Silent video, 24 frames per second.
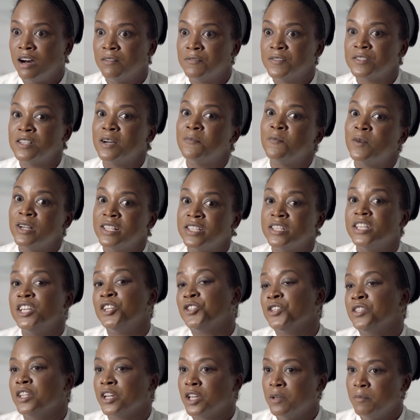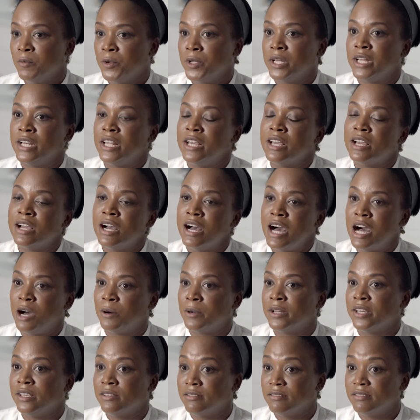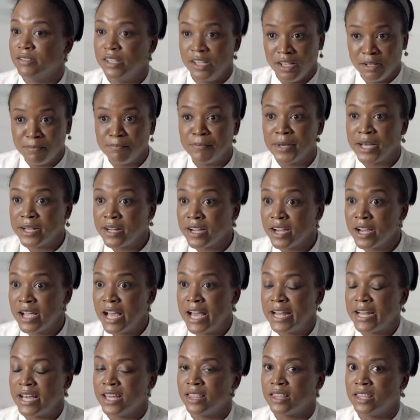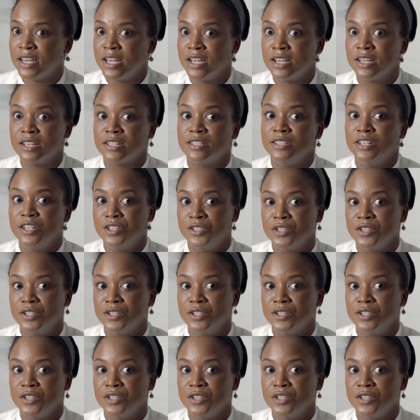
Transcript: of someone teaching the community how to eat better, and I think